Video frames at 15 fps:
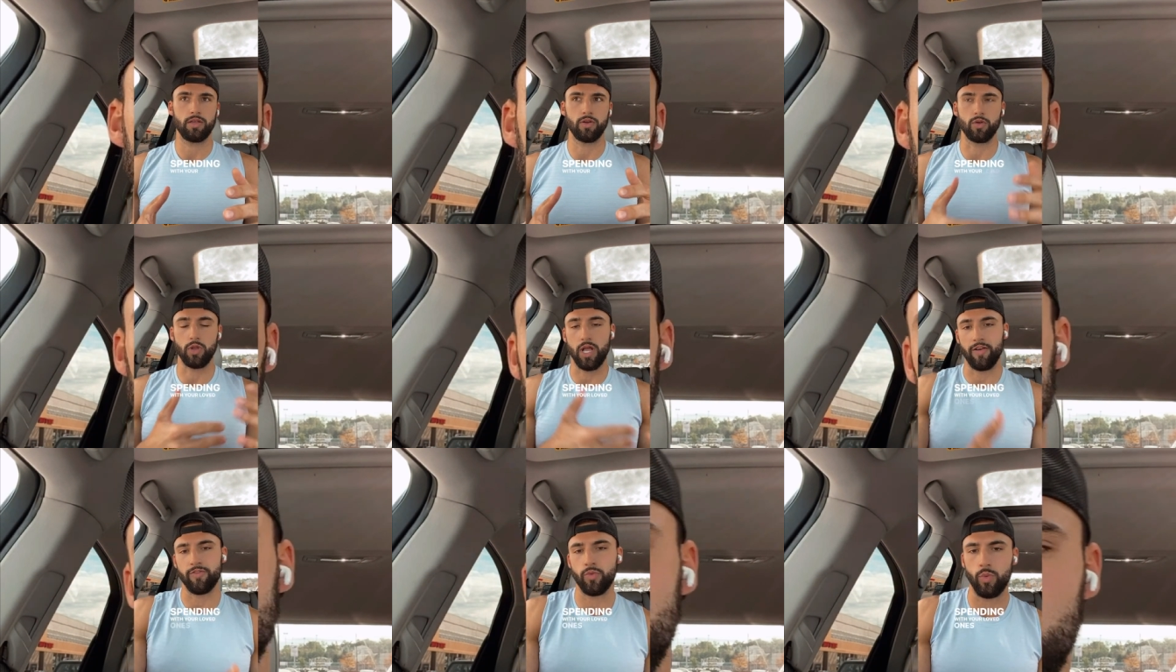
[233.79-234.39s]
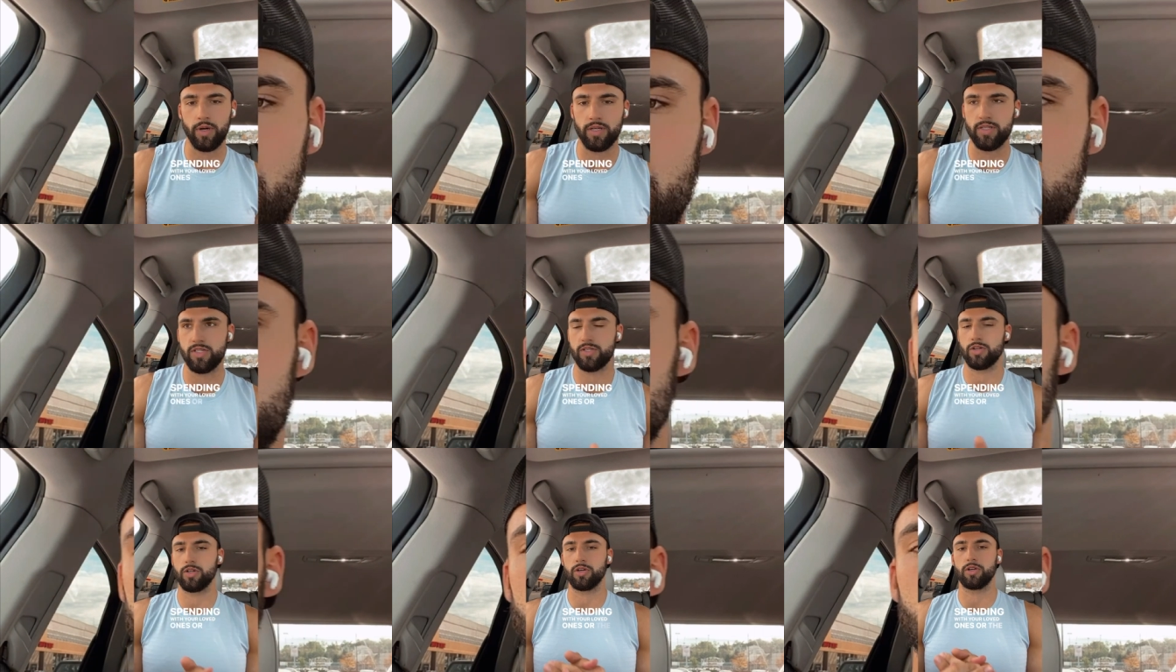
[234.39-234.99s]
your loved
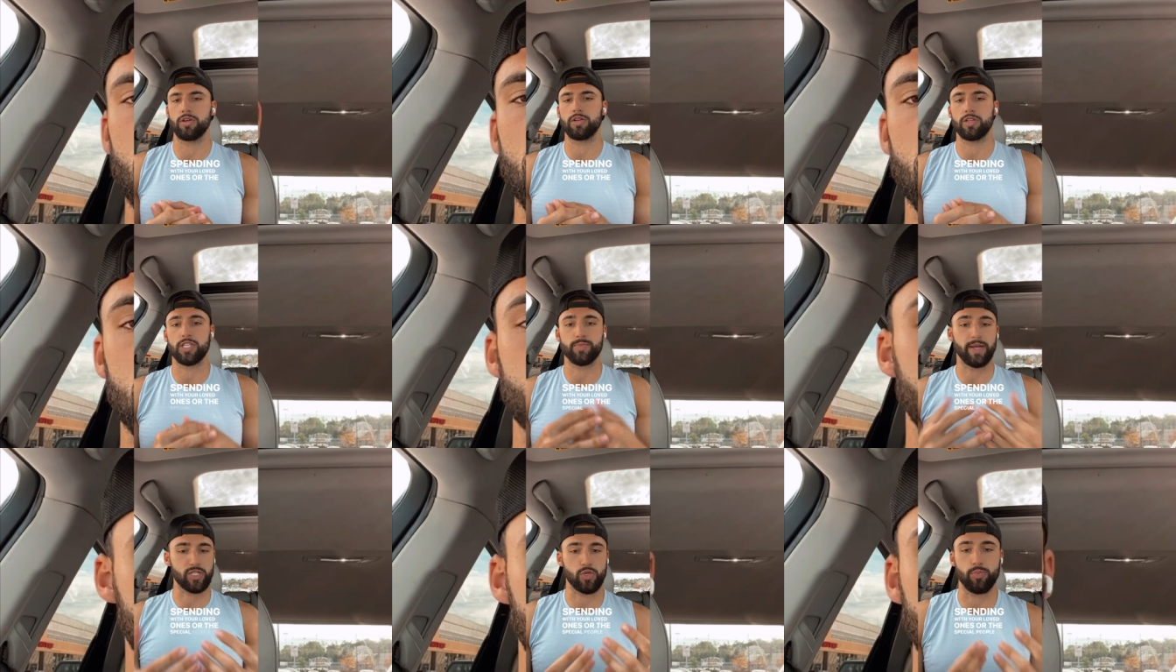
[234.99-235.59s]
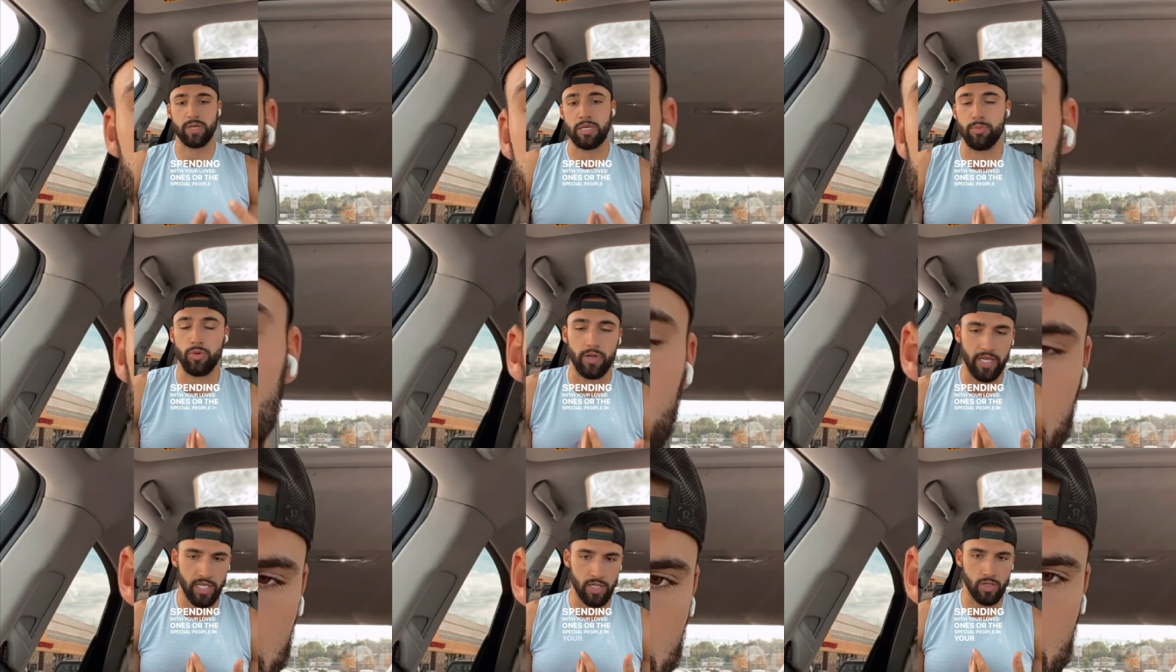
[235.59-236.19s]
ones or the special
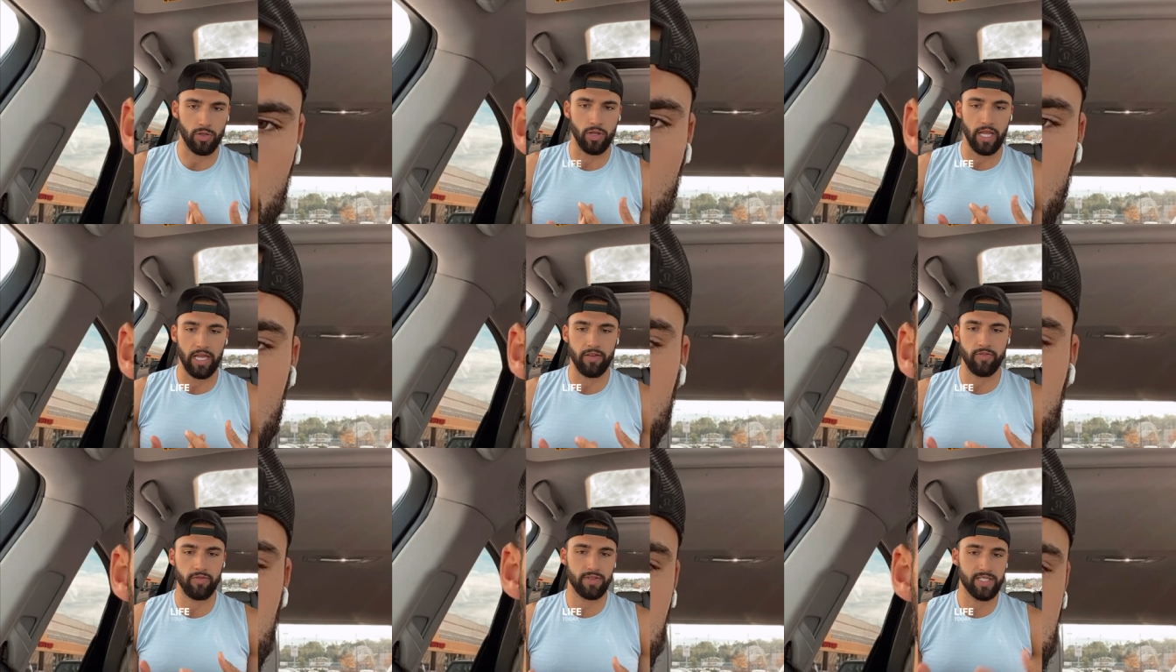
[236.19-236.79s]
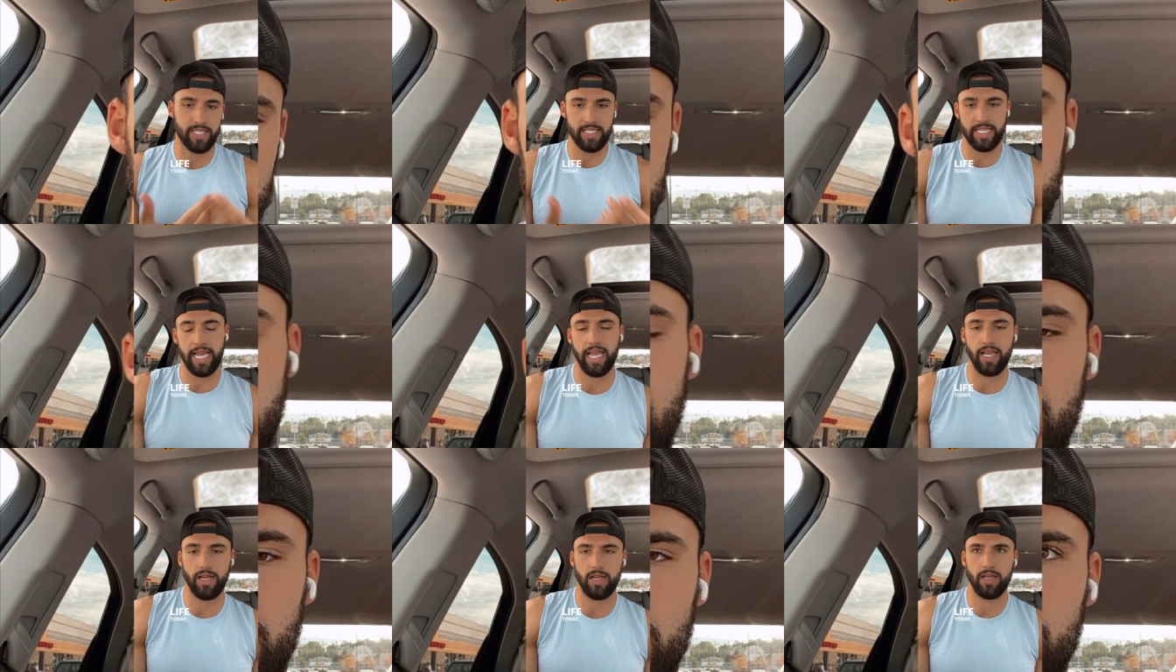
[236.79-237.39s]
people in your life
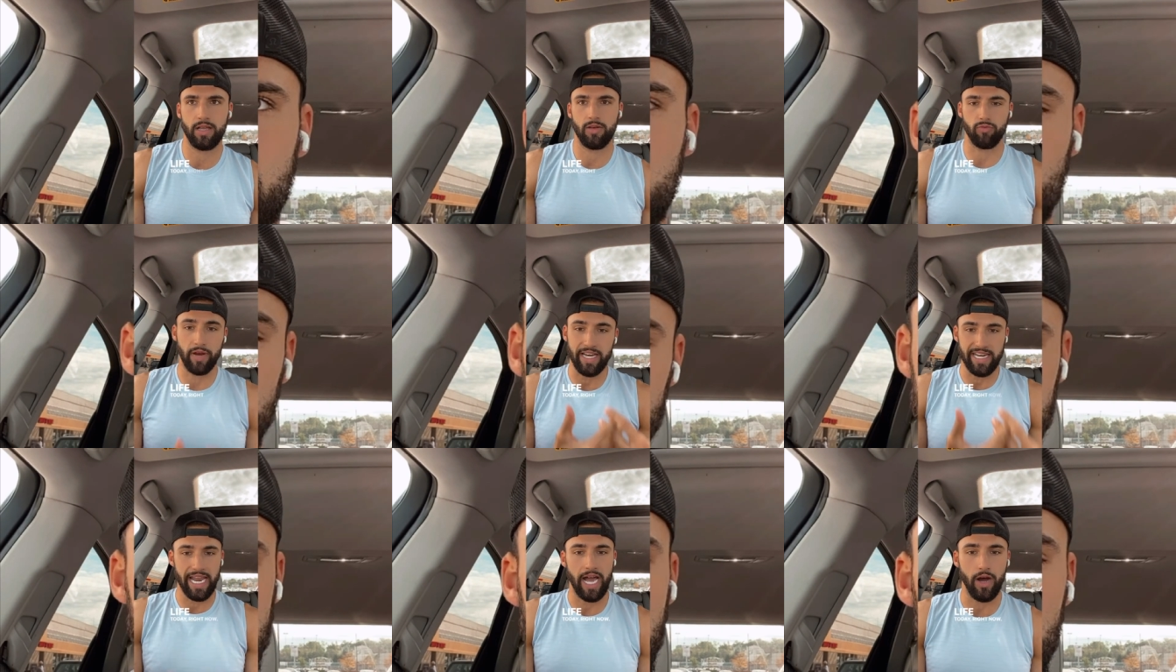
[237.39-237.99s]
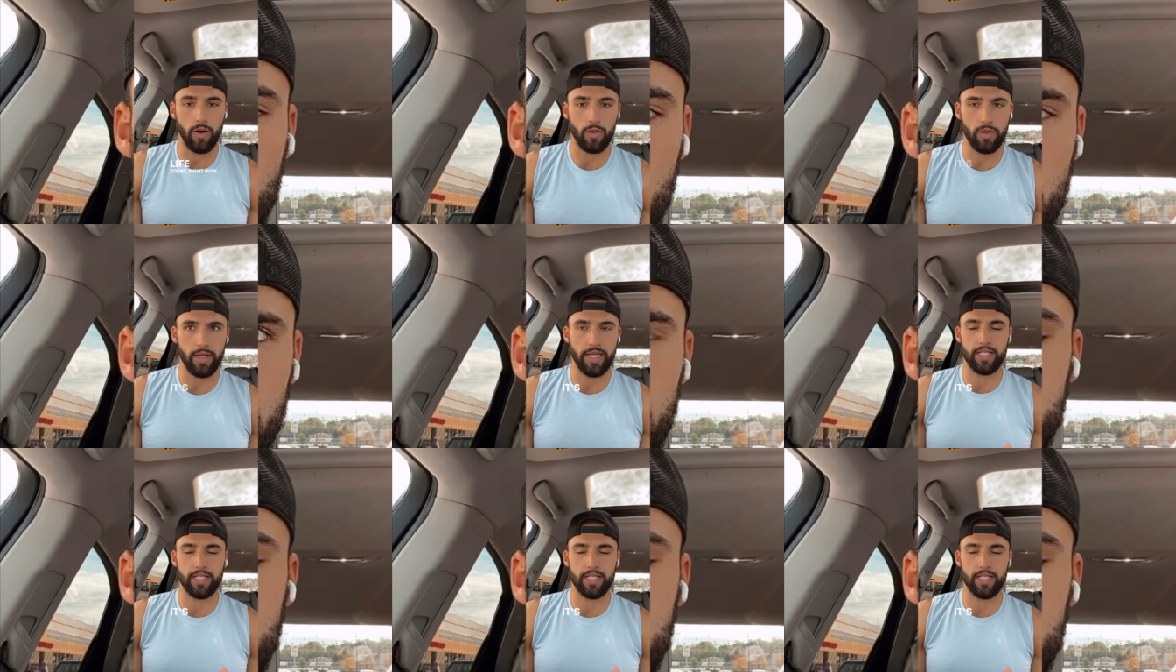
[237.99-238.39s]
today, right now.